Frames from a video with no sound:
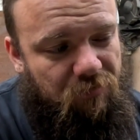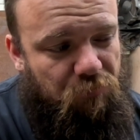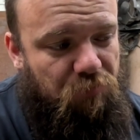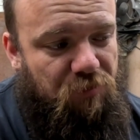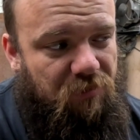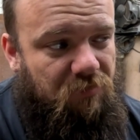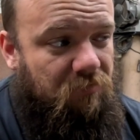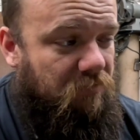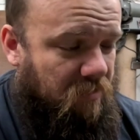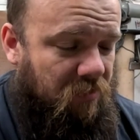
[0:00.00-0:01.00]
would be
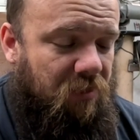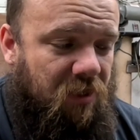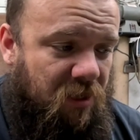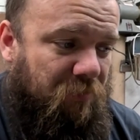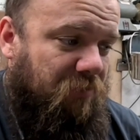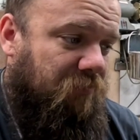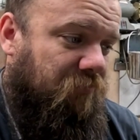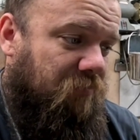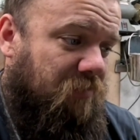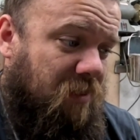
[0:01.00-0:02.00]
taking the cab off,
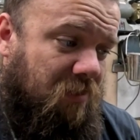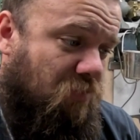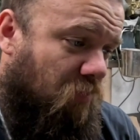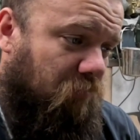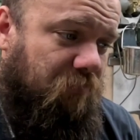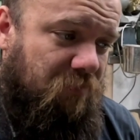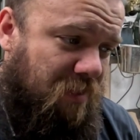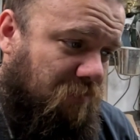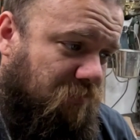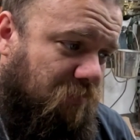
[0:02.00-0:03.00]
taking all of the
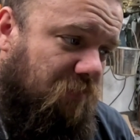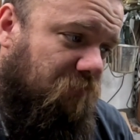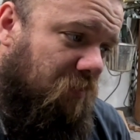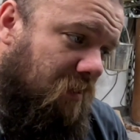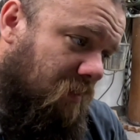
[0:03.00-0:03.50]
mounts off,